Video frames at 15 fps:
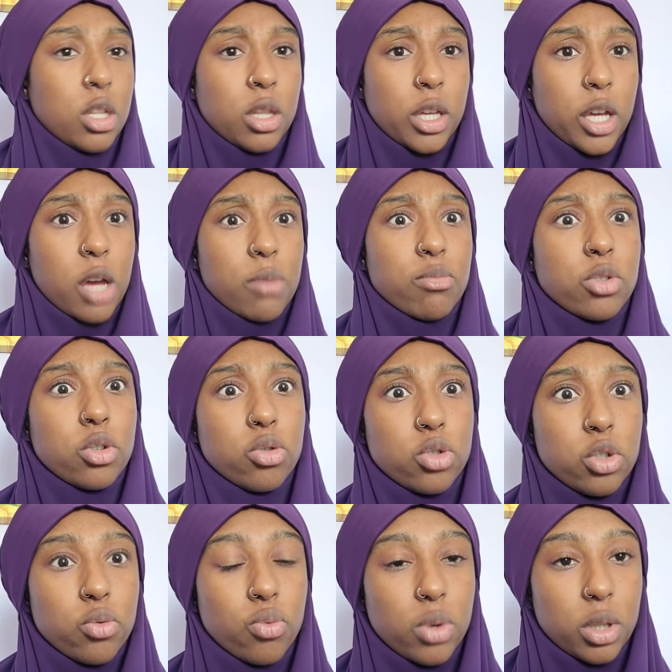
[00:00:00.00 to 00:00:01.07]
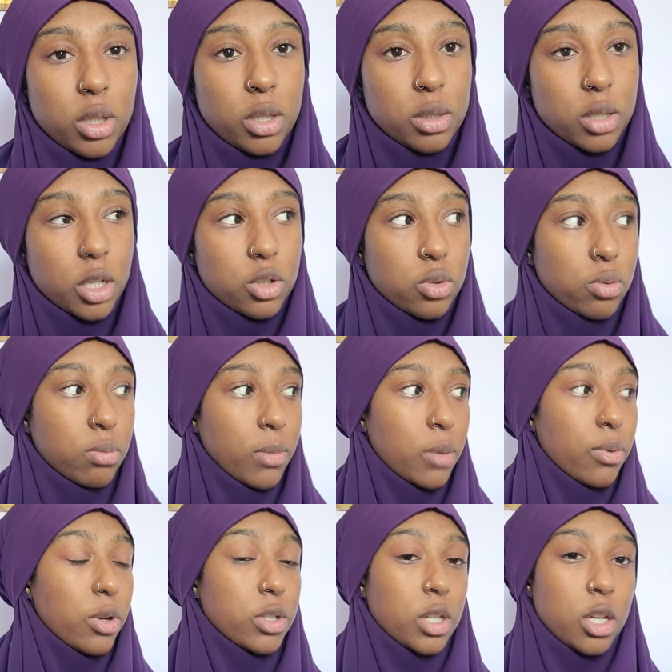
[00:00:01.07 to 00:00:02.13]
Like, I'm usually really in touch with my
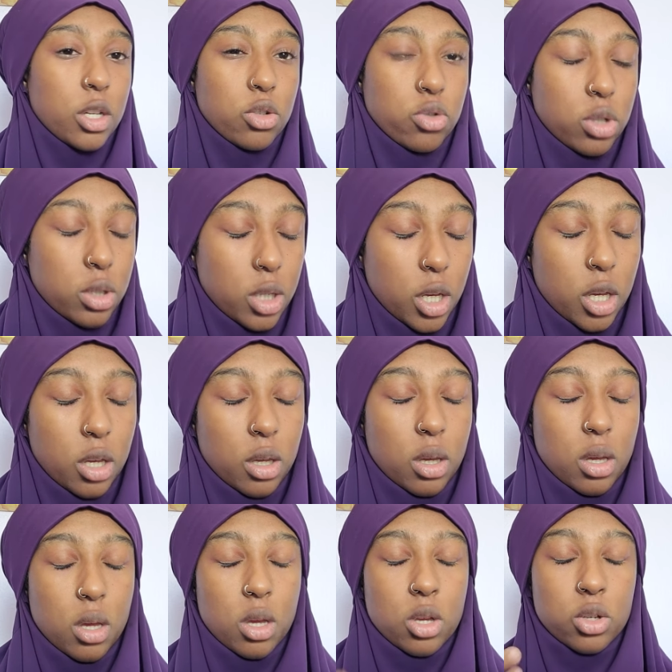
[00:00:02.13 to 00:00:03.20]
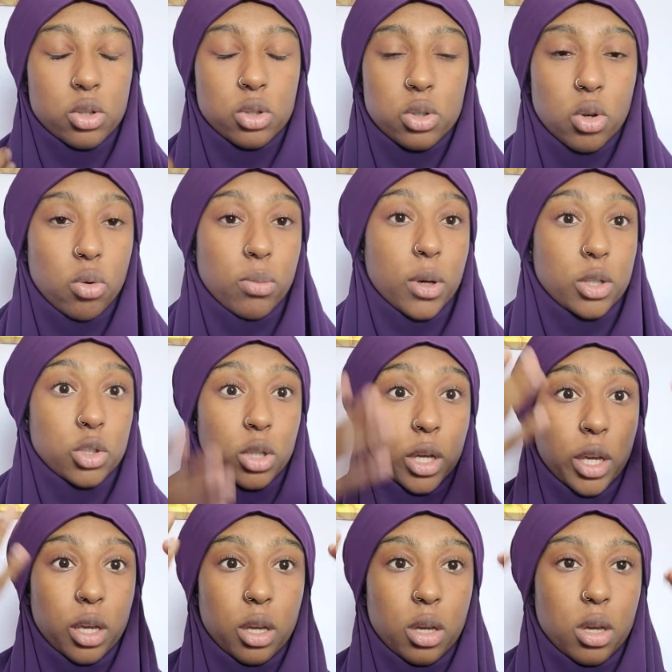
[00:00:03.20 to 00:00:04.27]
prayers, and I usually take so much,
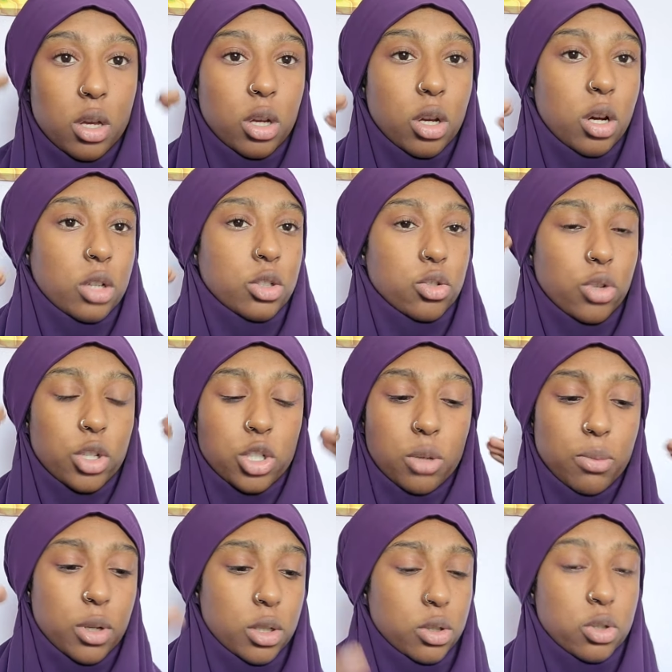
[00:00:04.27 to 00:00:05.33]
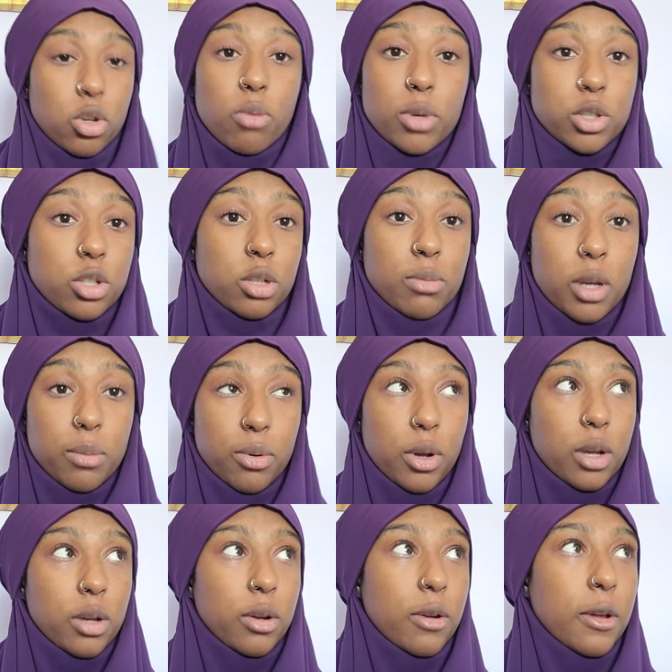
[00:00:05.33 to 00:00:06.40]
like, concentration and put it so much into my
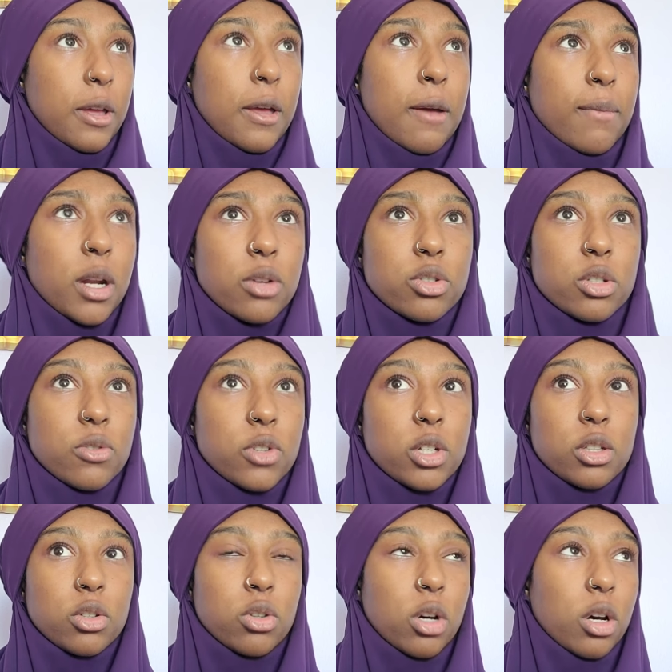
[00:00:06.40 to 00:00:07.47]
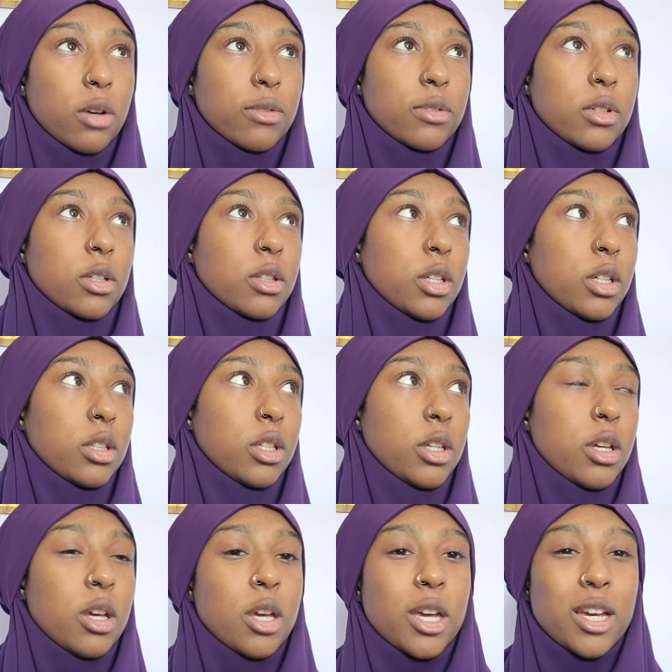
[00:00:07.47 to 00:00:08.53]
prayer, but I was just feeling a little off lately,
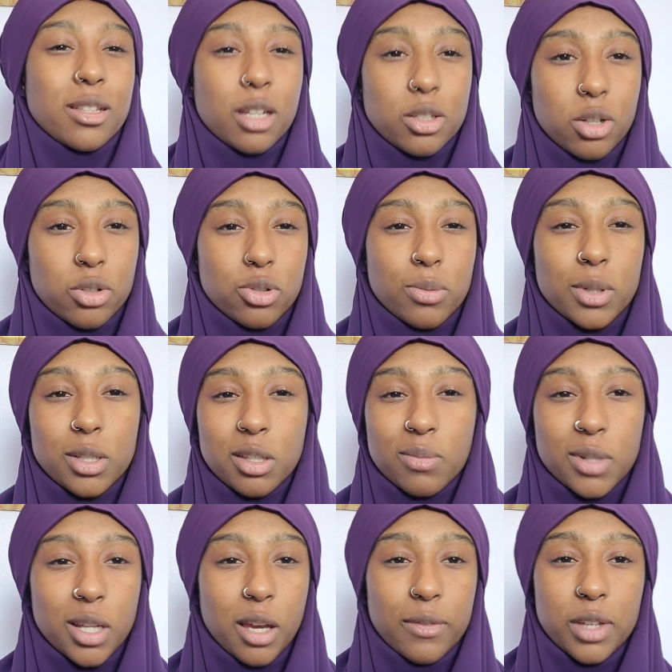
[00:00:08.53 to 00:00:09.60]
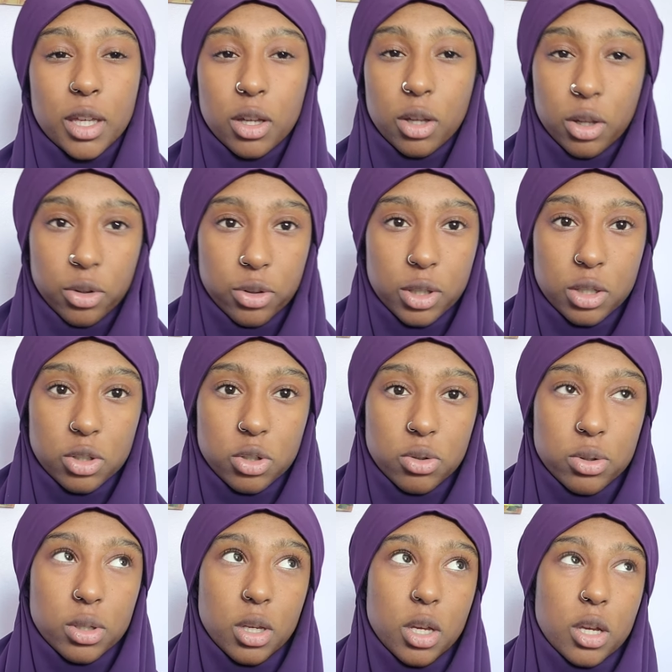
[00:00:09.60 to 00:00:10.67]
and that's also because I've been having health
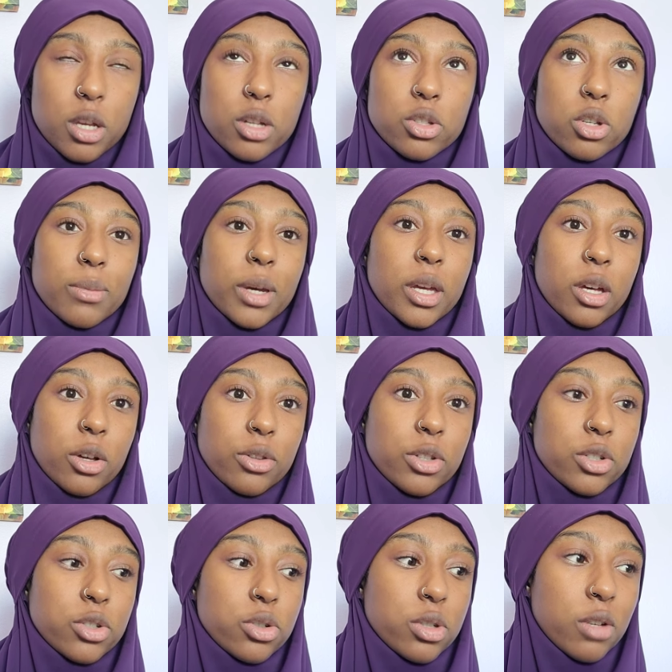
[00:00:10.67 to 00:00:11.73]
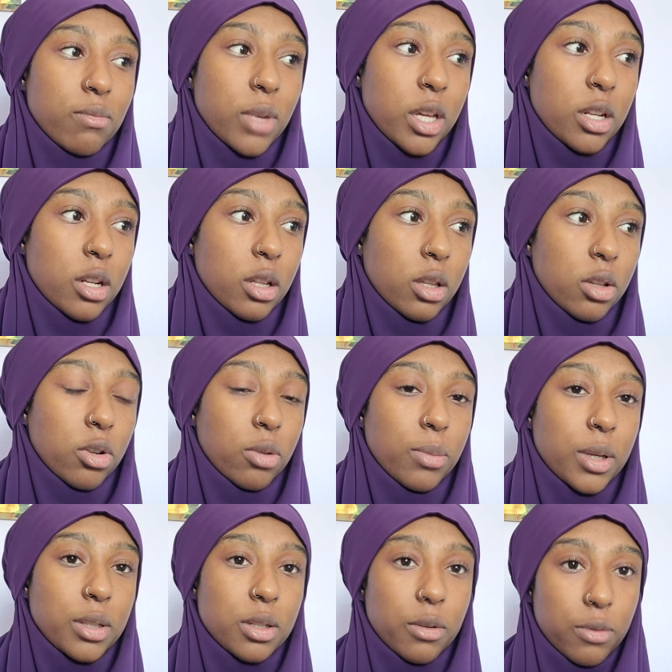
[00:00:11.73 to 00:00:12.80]
issues, and so my health issues have made it a little
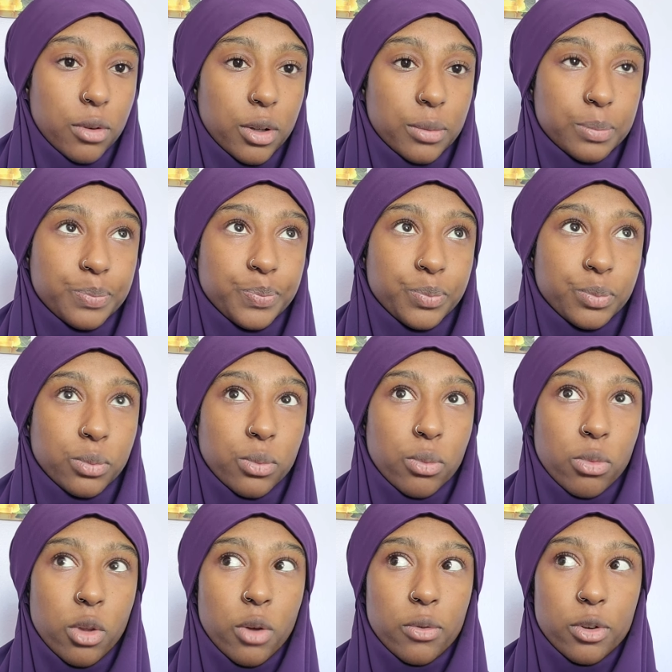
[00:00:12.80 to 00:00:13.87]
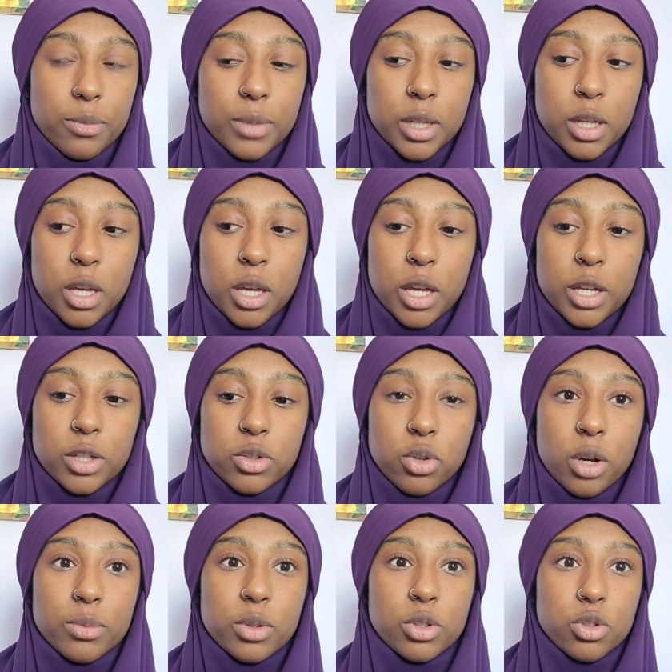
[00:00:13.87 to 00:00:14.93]
bit different for me, and so
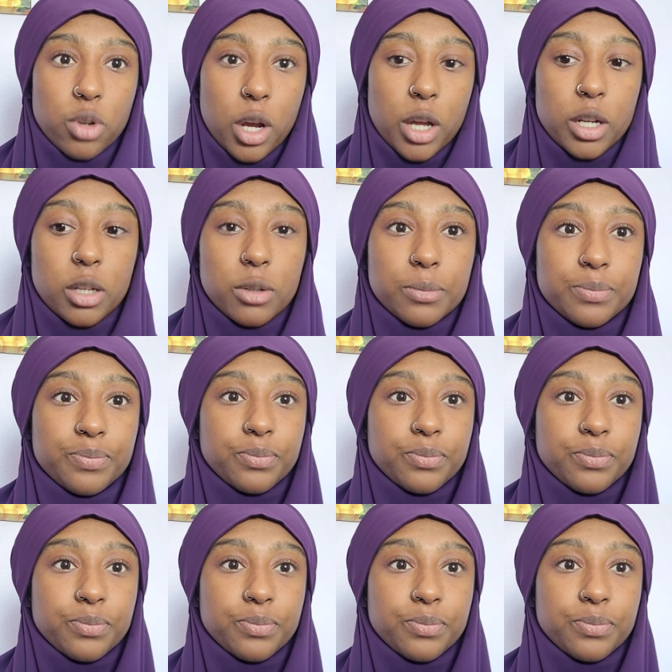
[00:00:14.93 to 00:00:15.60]
I'm just trying to